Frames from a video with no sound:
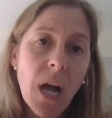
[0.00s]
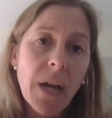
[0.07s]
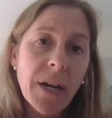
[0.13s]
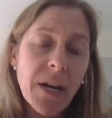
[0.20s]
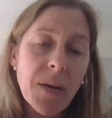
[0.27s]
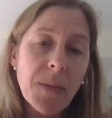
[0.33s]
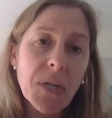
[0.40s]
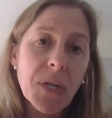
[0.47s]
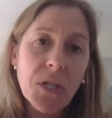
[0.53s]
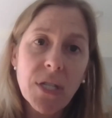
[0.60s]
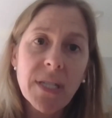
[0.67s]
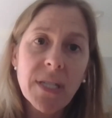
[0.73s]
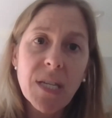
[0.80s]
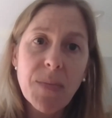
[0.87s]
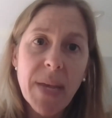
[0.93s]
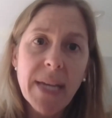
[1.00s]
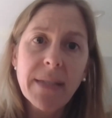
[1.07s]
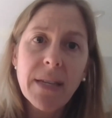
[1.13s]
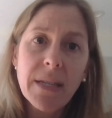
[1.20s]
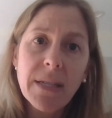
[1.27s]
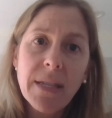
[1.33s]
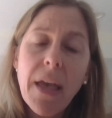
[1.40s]
on an emergency
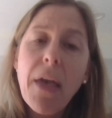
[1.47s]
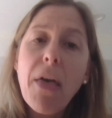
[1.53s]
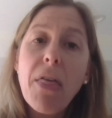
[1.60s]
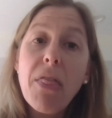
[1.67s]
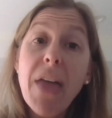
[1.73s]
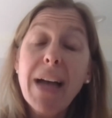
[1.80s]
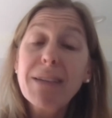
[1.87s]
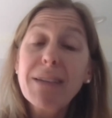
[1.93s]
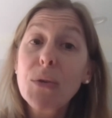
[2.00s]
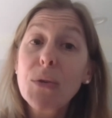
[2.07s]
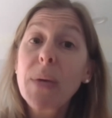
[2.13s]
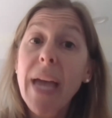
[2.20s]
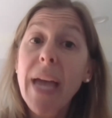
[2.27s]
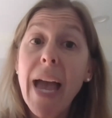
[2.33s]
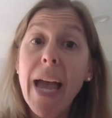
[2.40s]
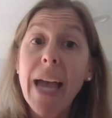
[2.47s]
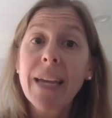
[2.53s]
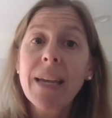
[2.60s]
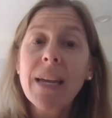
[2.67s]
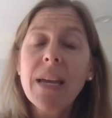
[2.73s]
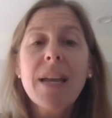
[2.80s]
basis, that's okay.